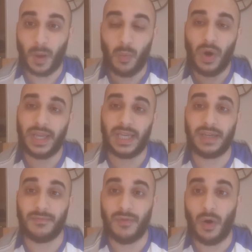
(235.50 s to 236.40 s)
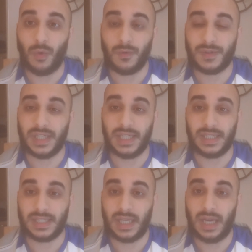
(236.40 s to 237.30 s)
what it involves
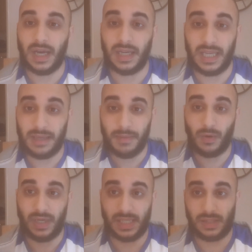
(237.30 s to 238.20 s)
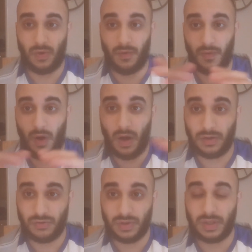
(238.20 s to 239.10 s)
is an email list of
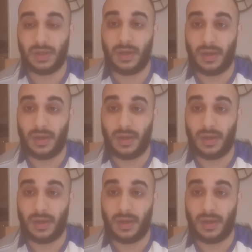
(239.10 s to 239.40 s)
100